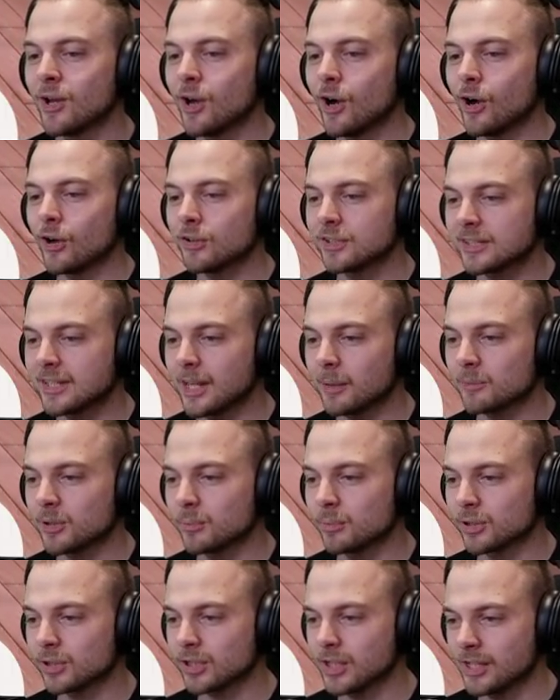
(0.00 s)
Honestly, you
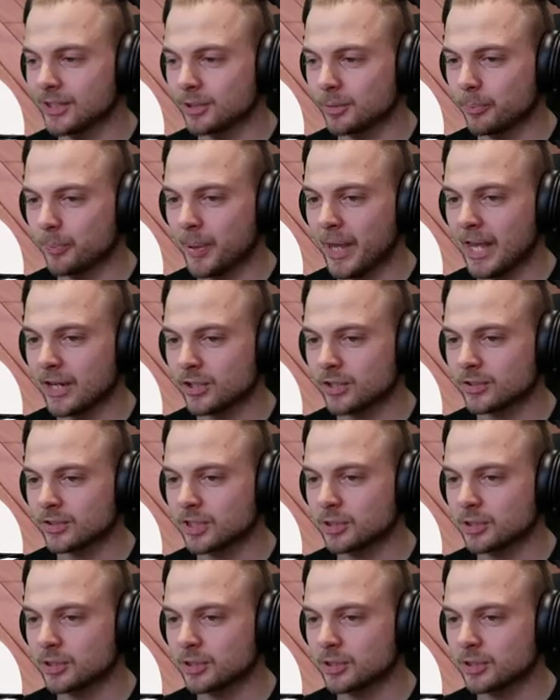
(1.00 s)
must learn some patience.